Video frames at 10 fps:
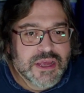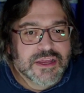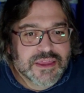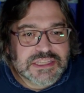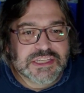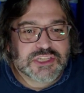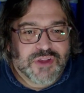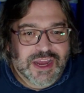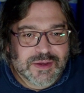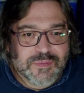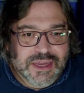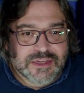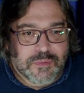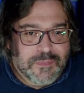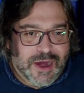This is trying
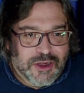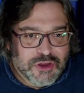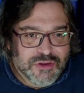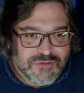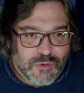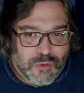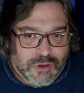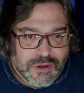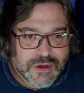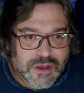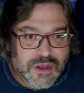to prepare you for